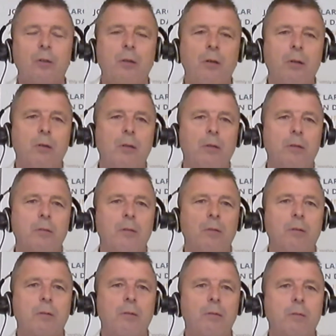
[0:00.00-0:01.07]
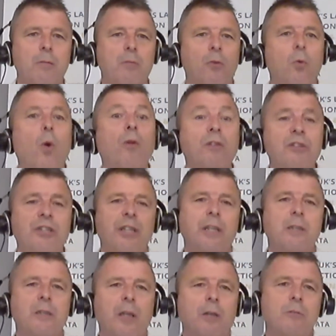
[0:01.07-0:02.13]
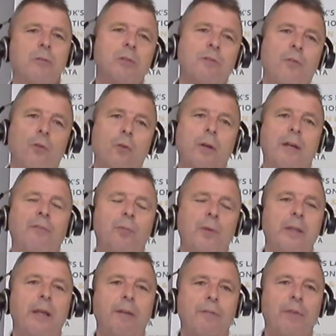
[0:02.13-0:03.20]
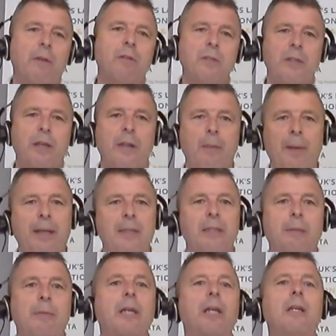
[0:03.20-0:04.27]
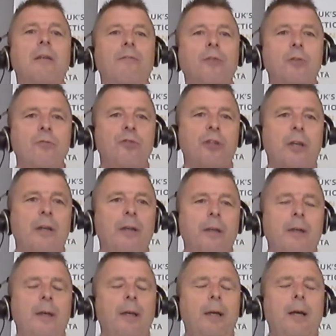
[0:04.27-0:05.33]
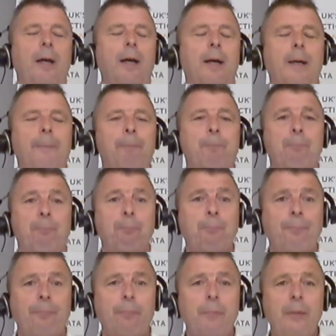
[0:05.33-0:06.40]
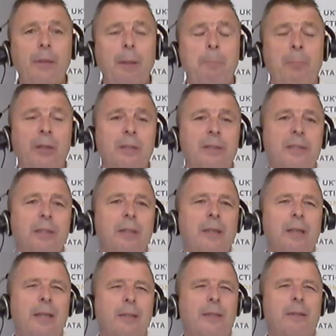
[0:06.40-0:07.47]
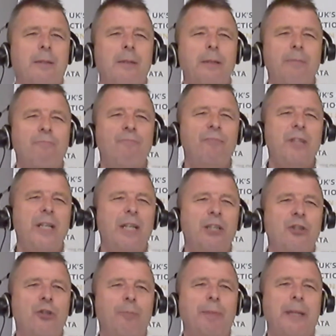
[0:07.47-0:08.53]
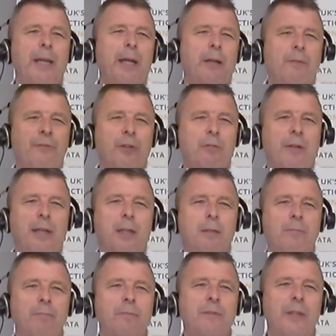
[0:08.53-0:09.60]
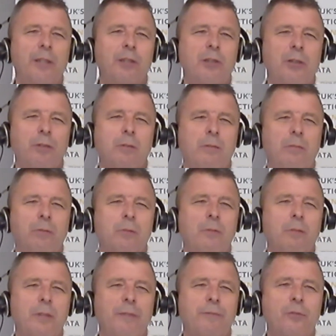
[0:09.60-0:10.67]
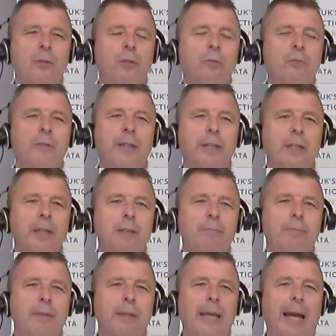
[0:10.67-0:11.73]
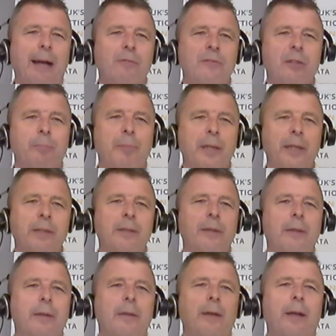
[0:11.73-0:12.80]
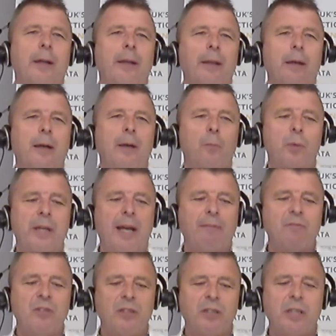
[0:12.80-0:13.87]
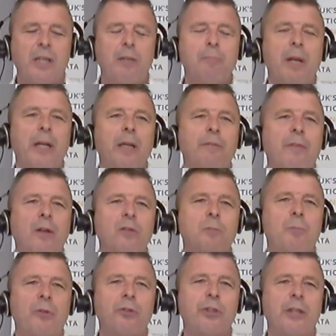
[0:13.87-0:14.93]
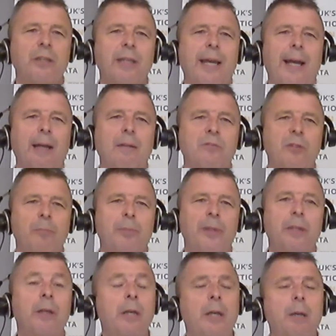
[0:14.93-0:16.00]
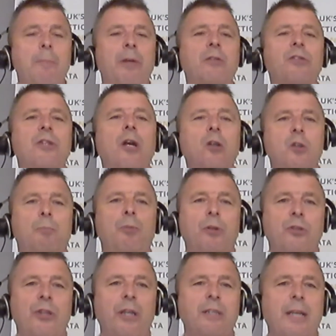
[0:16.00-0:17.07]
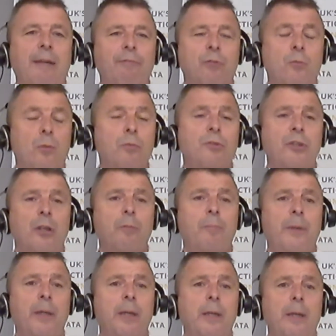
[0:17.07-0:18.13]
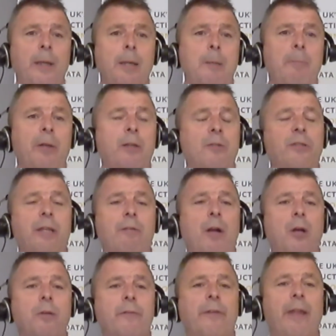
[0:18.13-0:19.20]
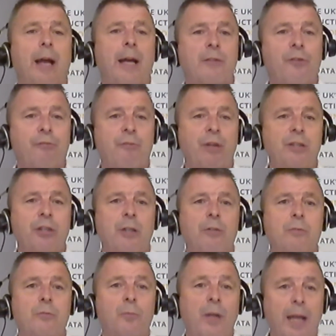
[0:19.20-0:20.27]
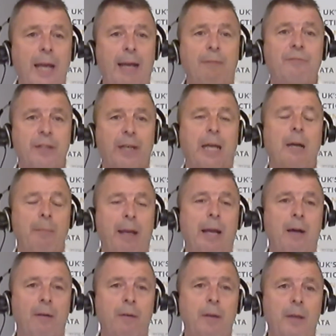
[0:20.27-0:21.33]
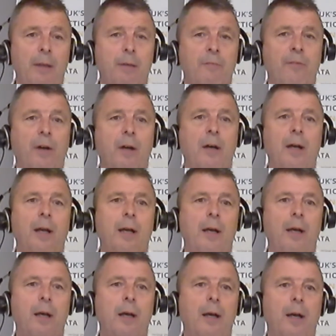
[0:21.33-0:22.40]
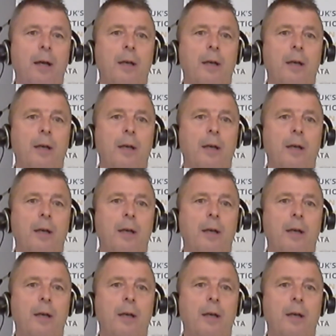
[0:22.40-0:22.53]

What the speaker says: or quarantine zones for if there is another pandemic in the future. But it really should be getting off the ground very soon, or if not already out to bid. And we haven't seen many of those projects out to bid, because those projects have to also be, because they're over that threshold, will have to come out via